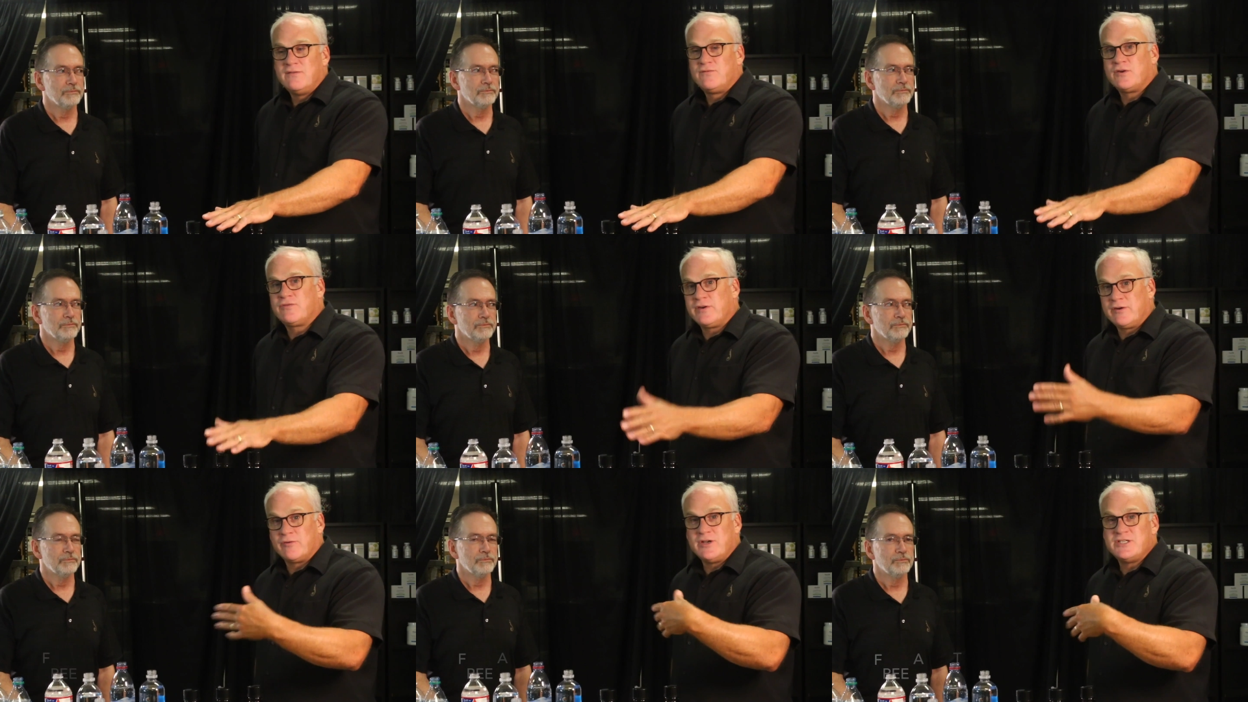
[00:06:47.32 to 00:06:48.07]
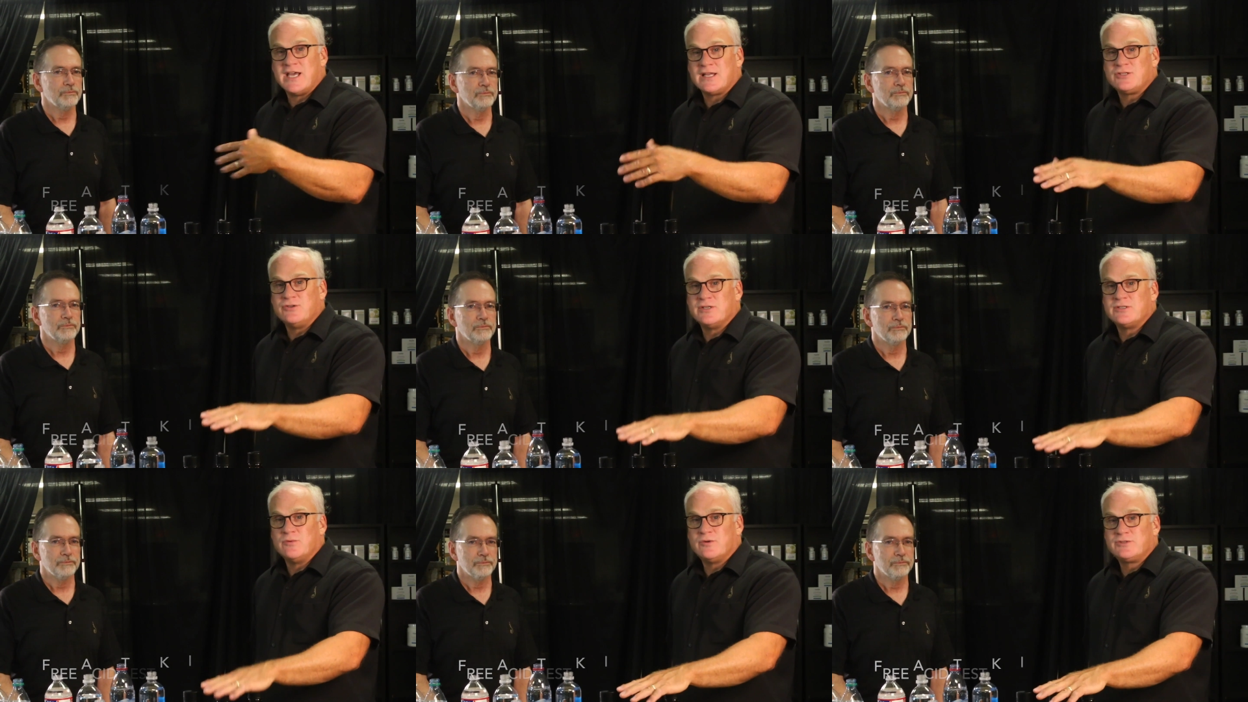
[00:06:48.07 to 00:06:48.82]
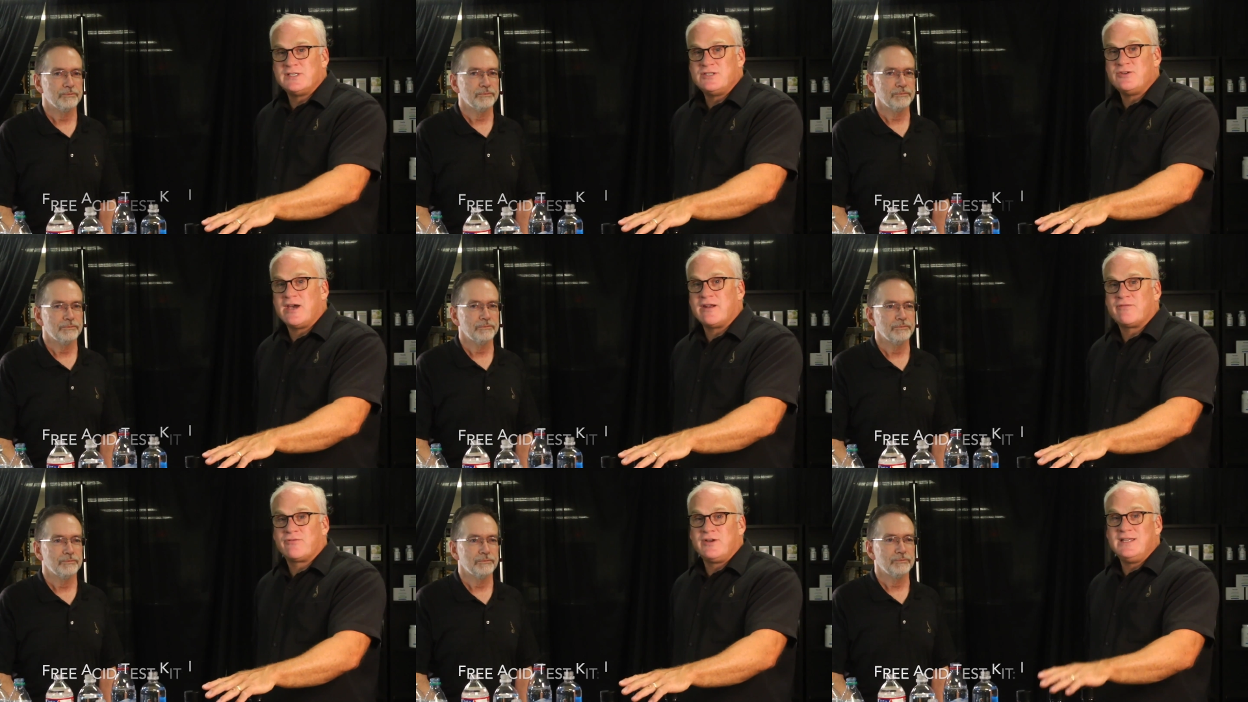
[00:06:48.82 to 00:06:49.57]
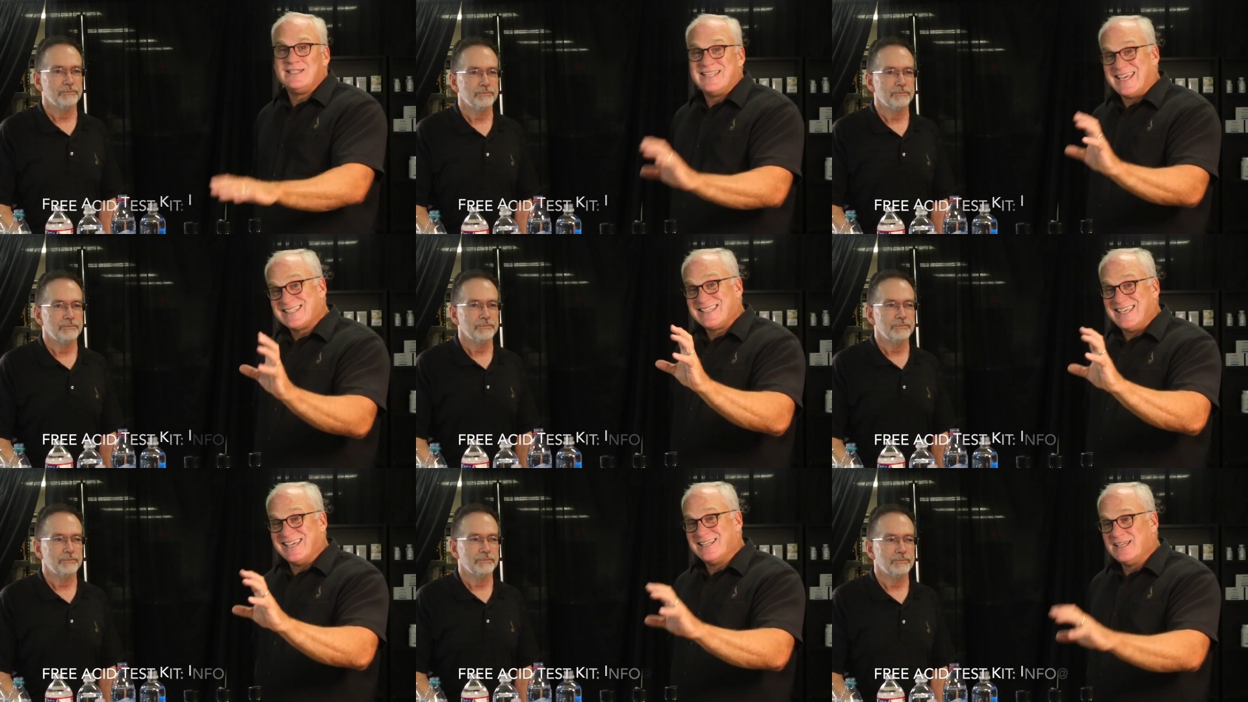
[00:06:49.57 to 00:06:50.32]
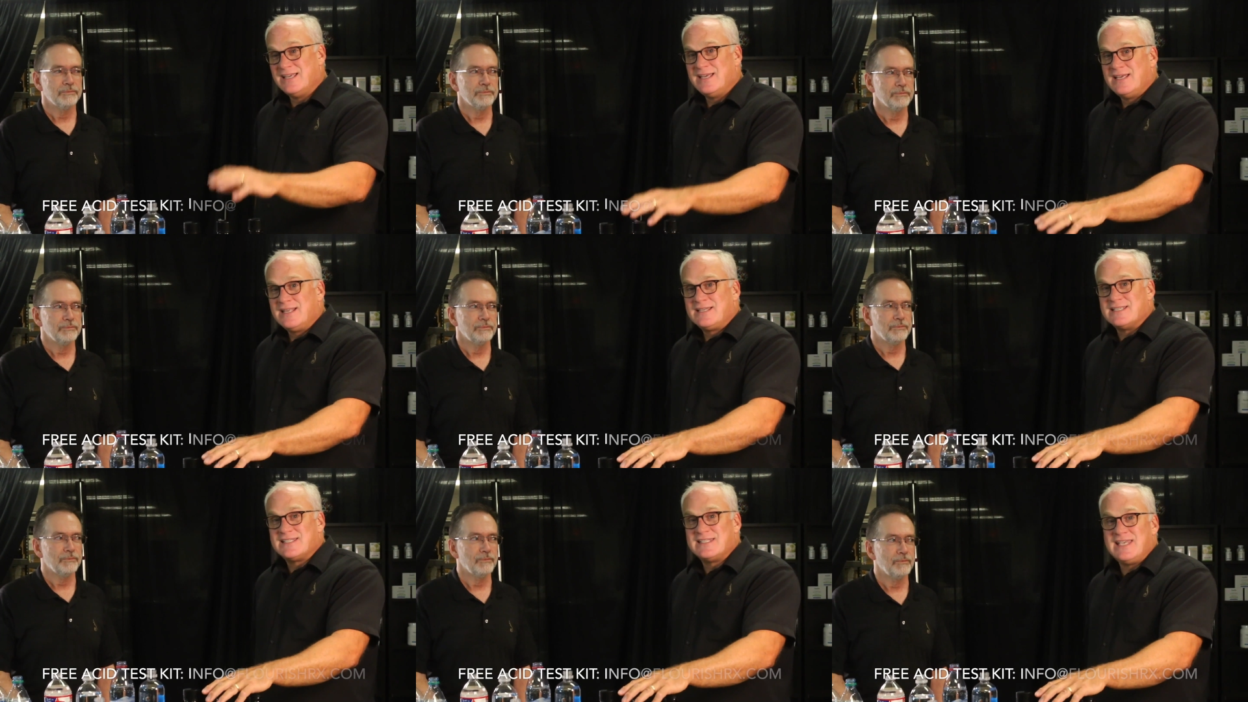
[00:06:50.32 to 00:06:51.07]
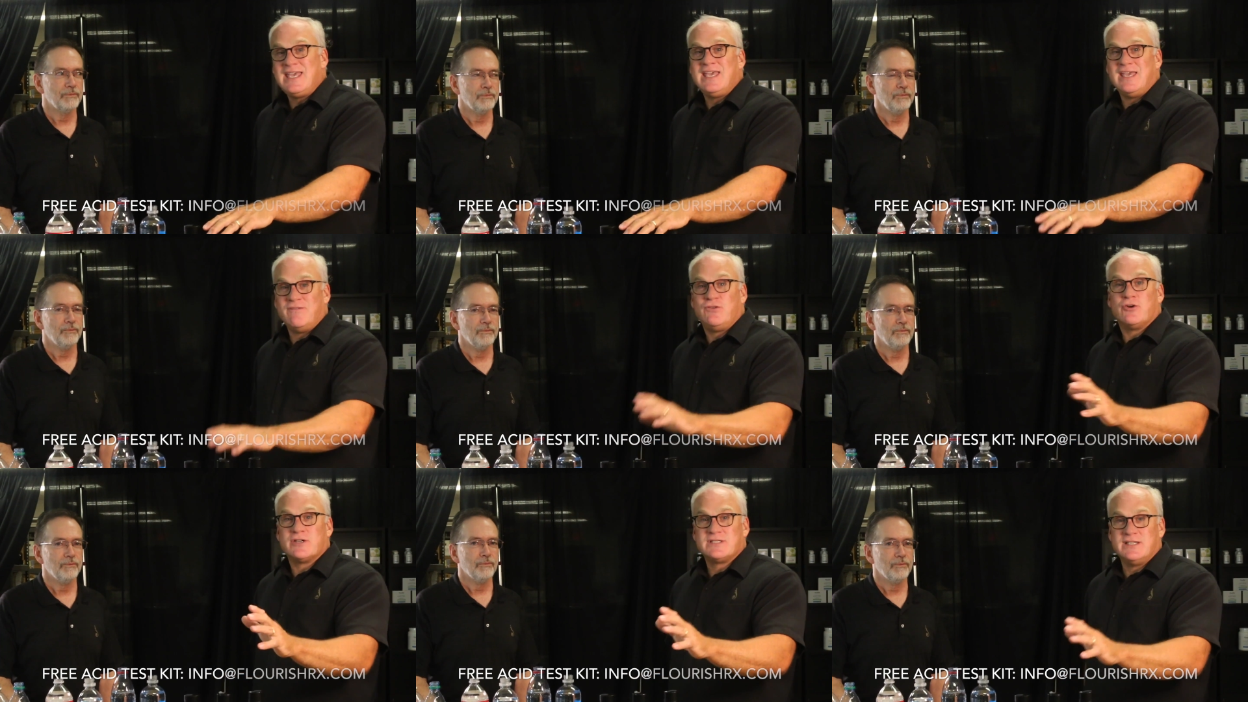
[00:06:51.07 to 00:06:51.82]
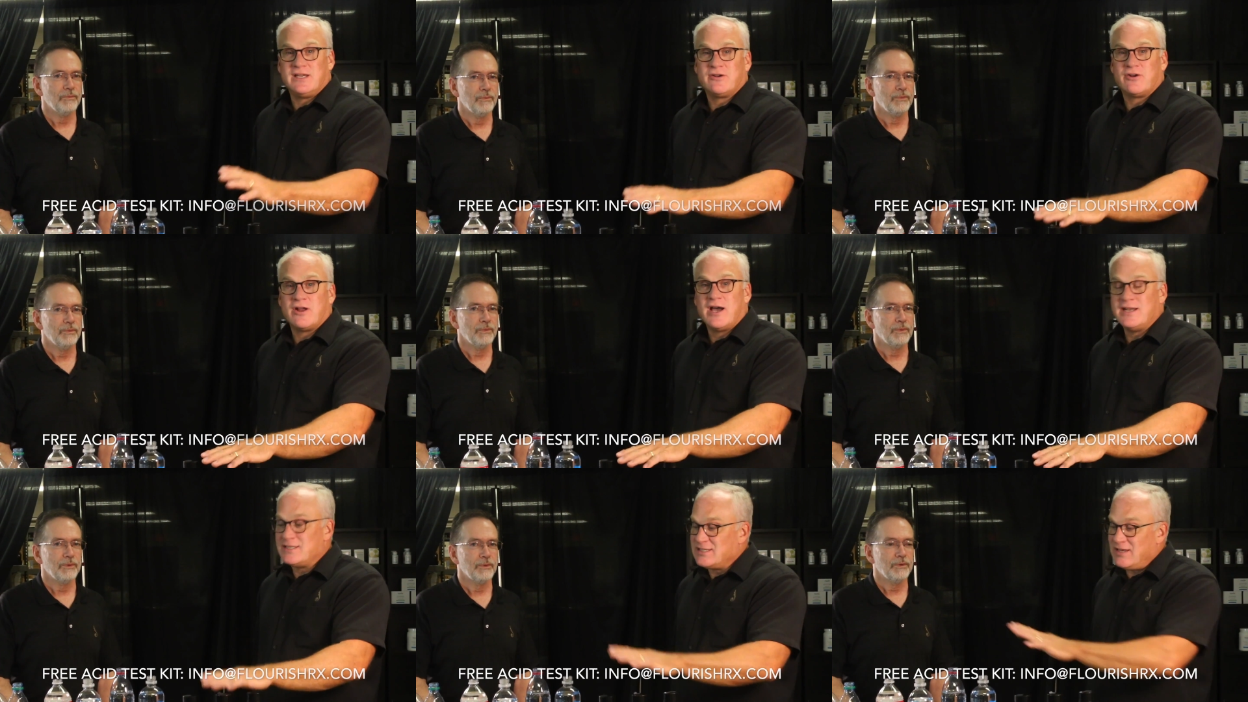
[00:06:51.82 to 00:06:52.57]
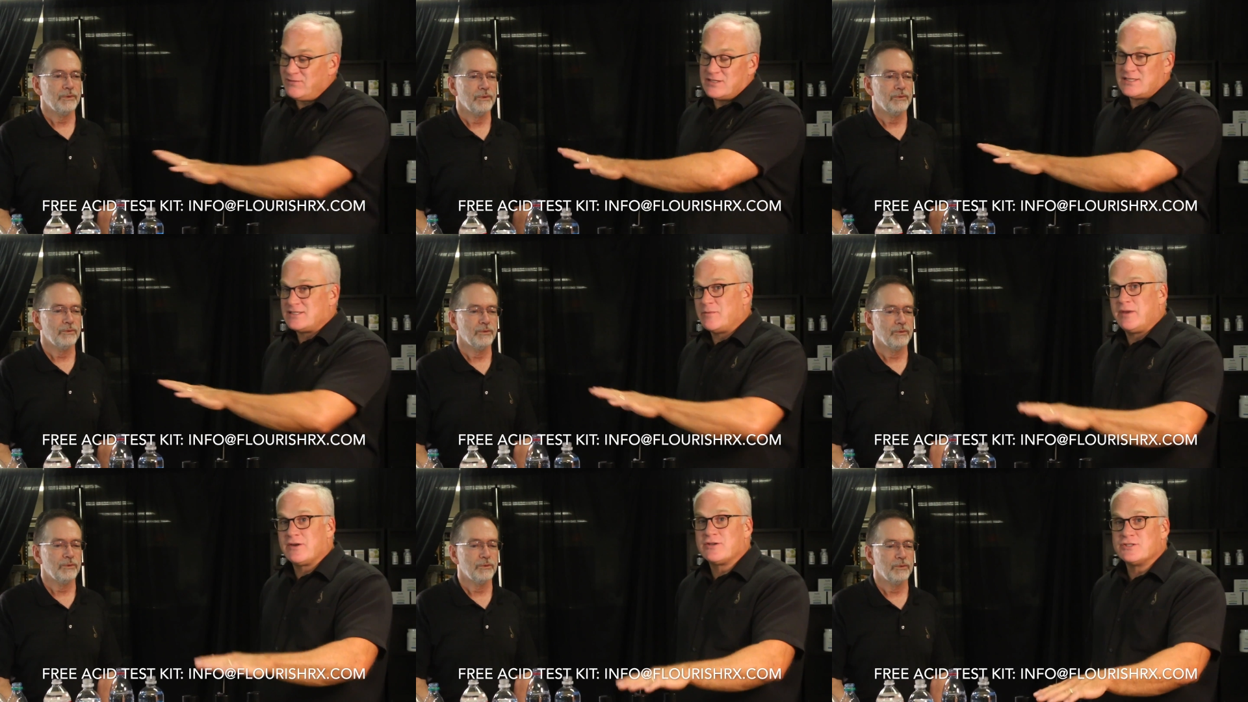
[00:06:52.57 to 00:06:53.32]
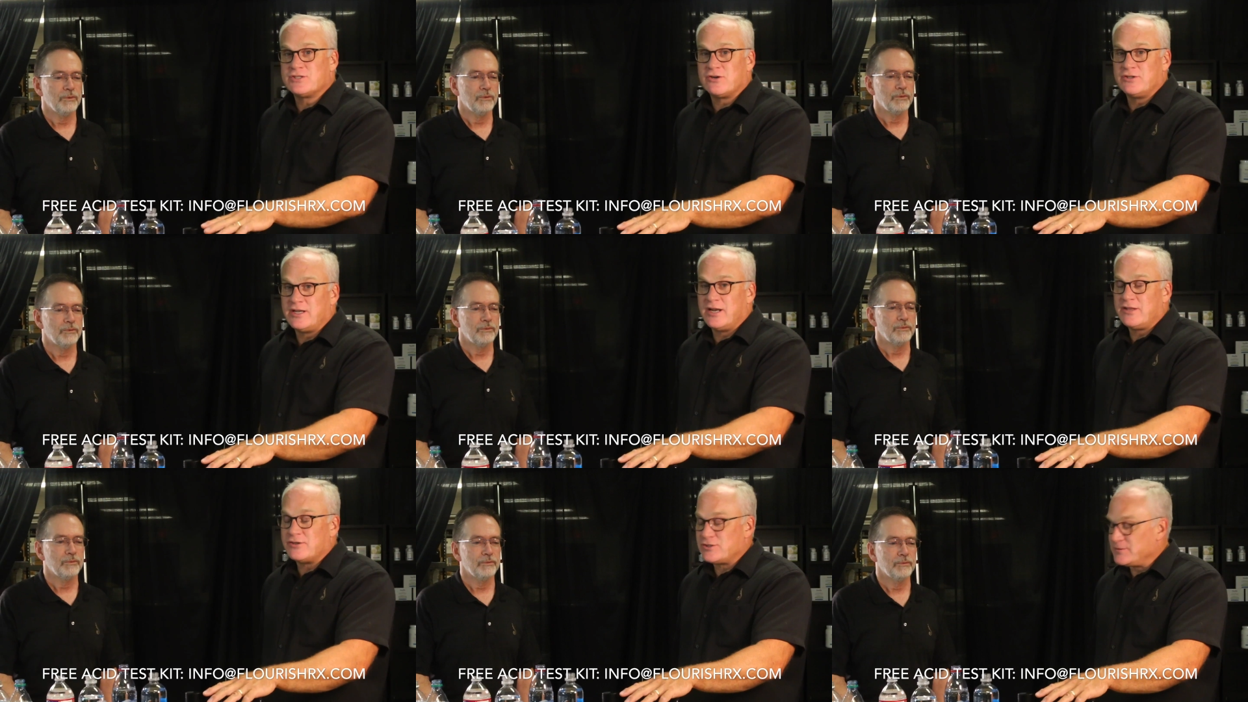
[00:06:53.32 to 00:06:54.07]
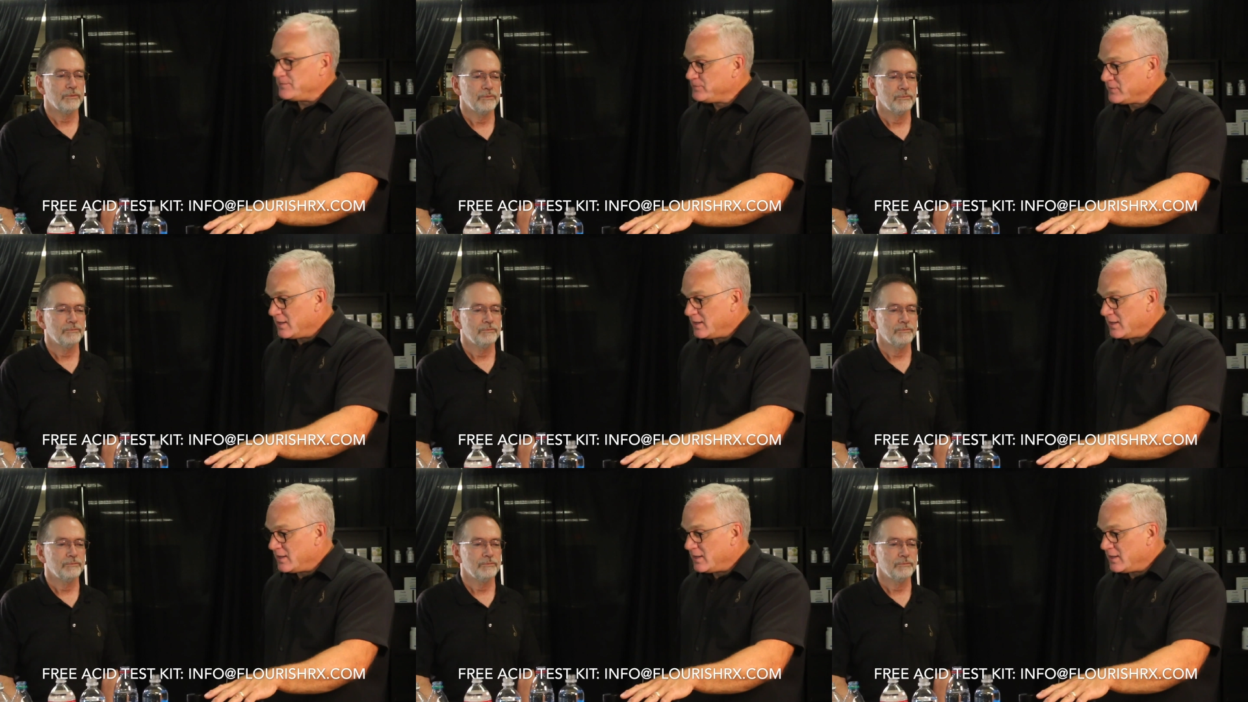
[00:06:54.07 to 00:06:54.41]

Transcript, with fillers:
Speaker 1: feel free to reach out to us and we'll send you out a free test kit to see if you're acidic or not and see if this is a bigger concern than others.